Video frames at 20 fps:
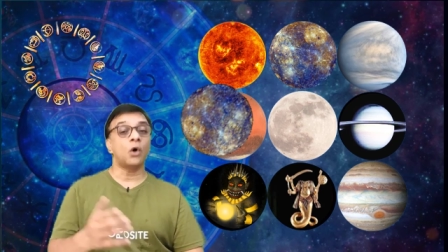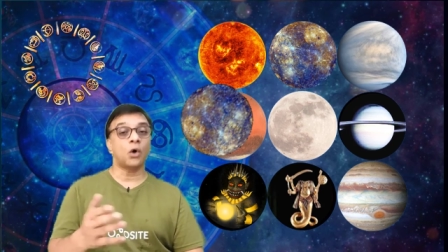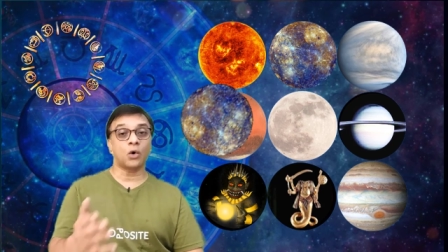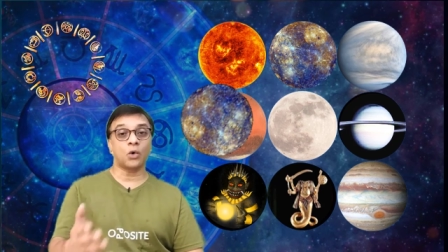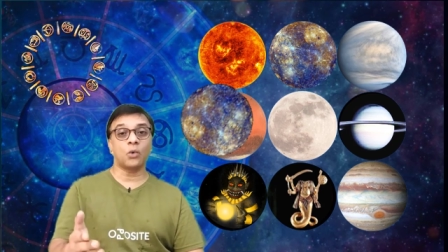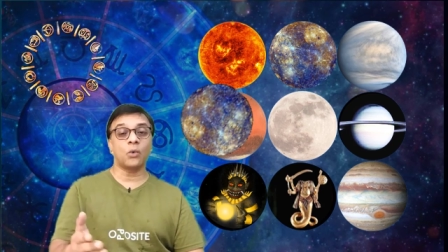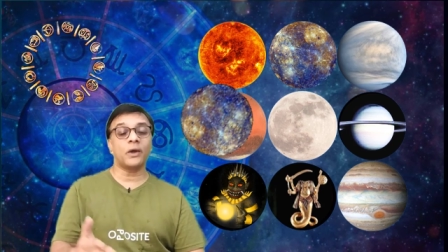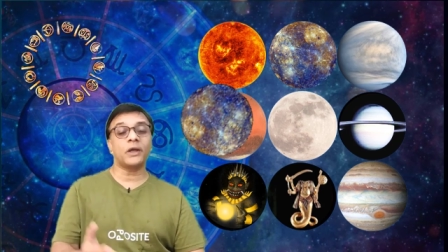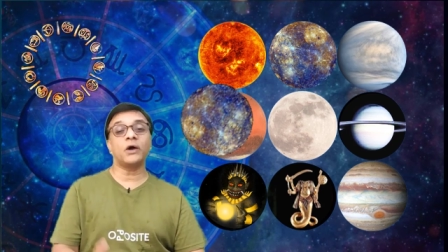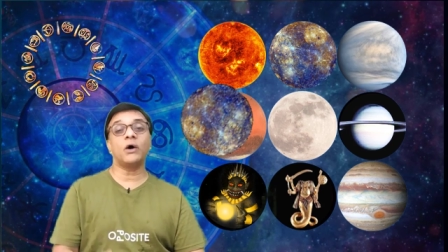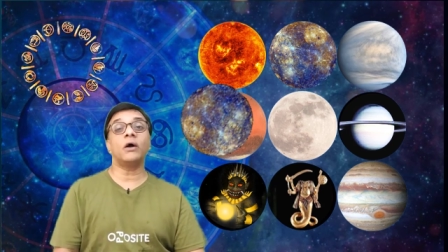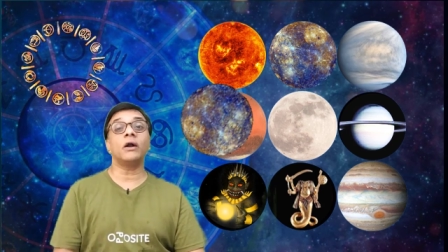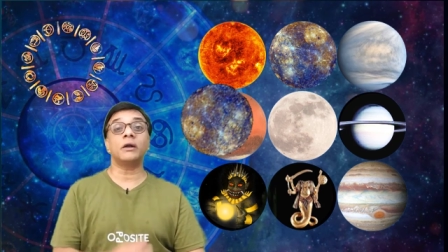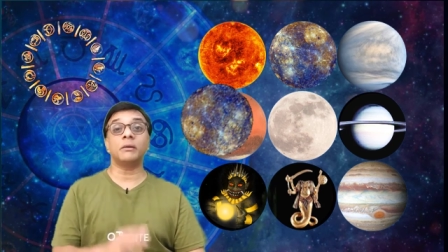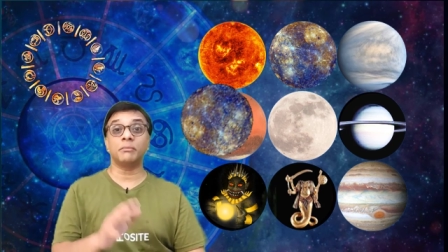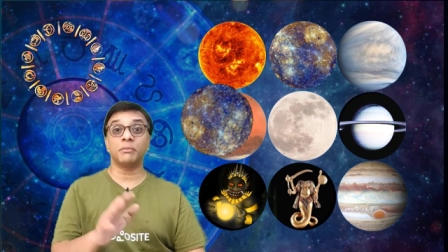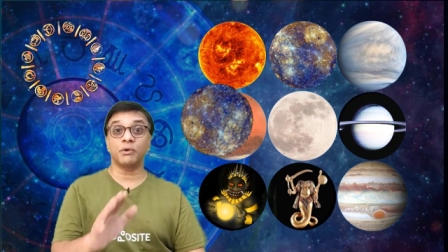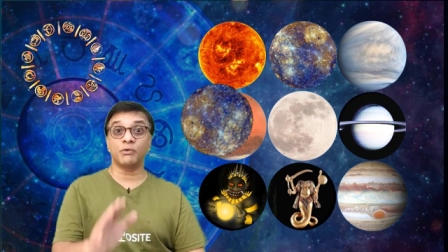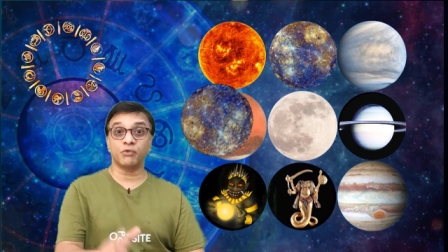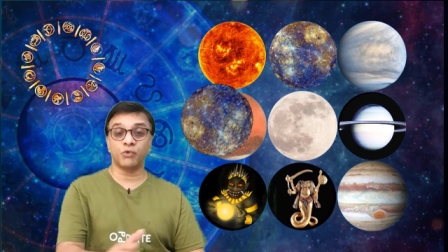or going
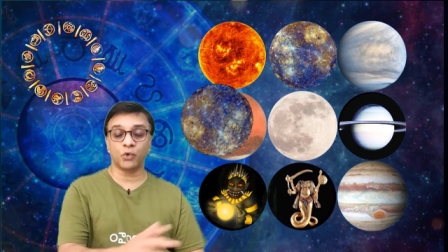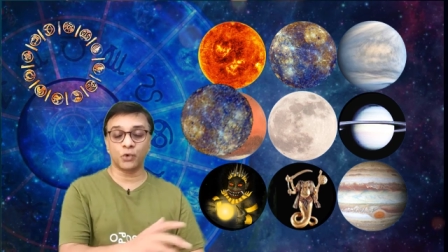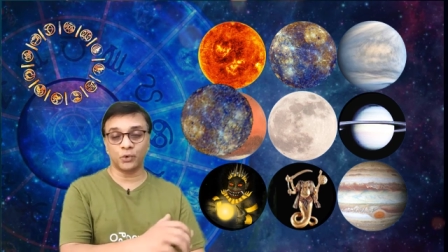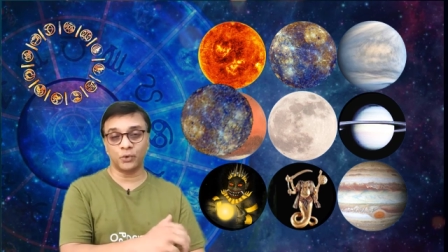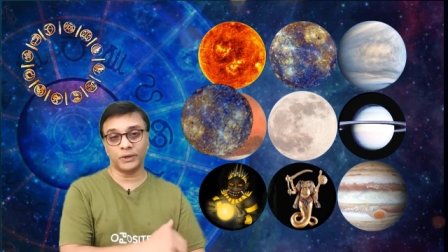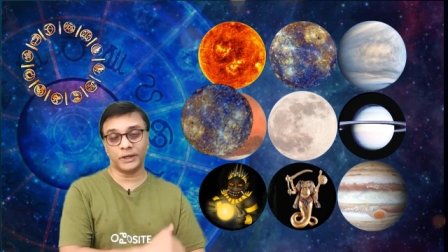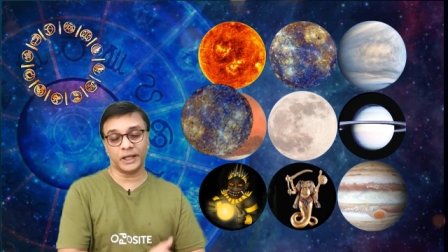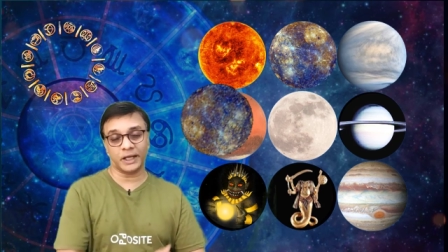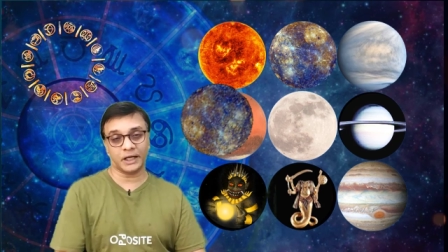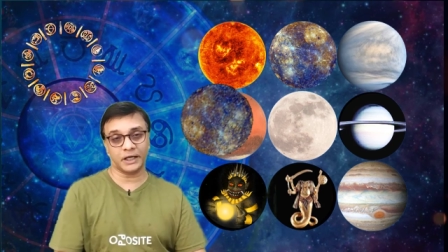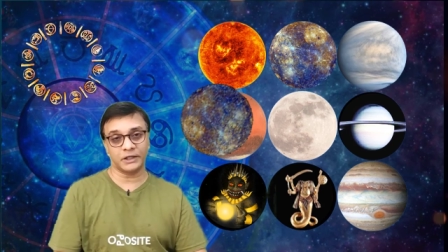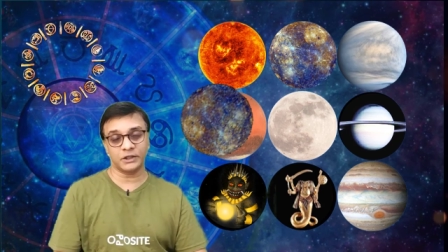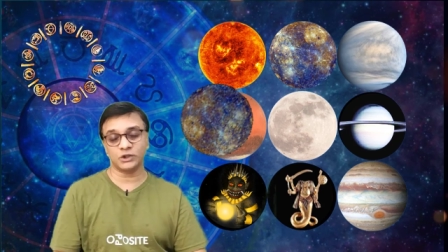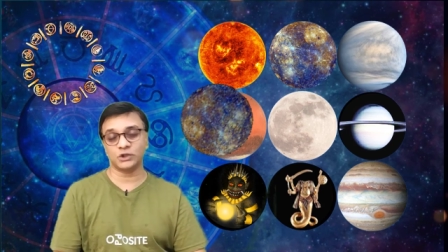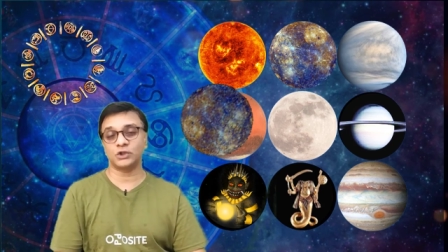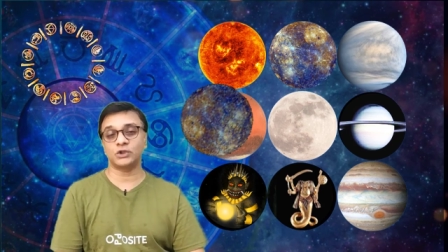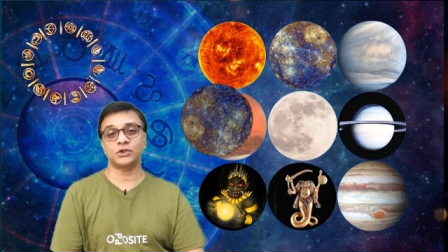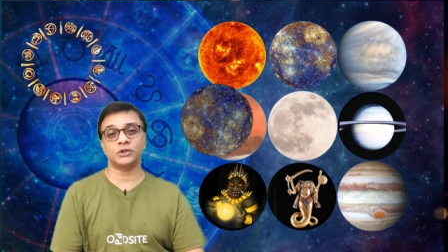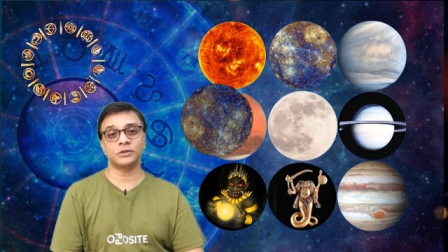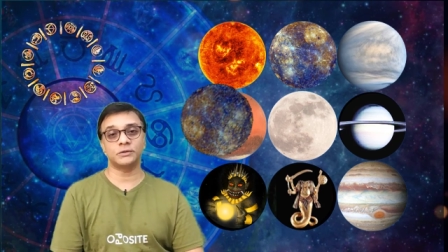on before you take a
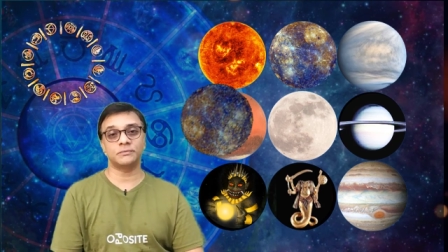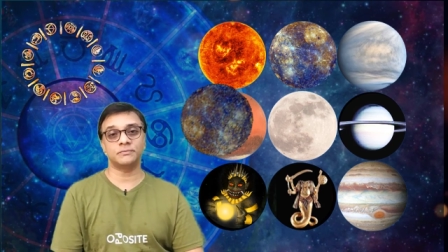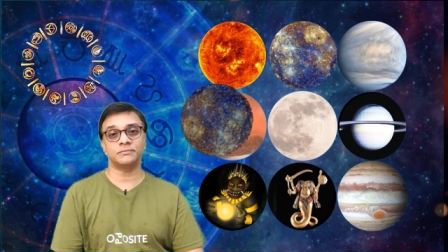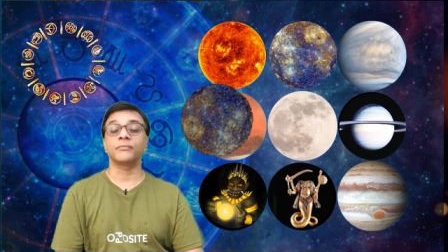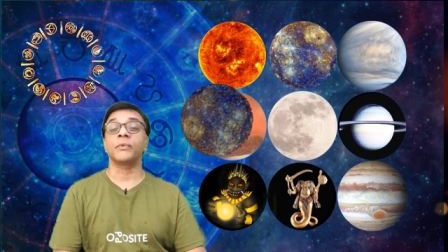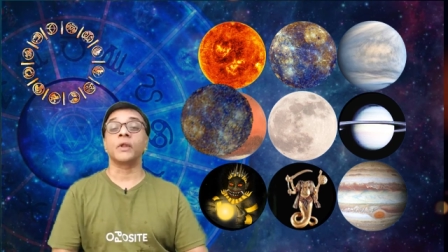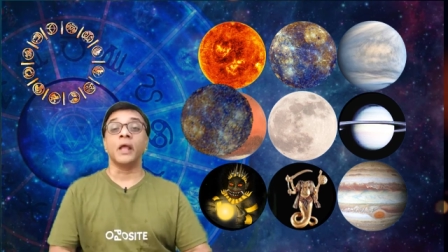decision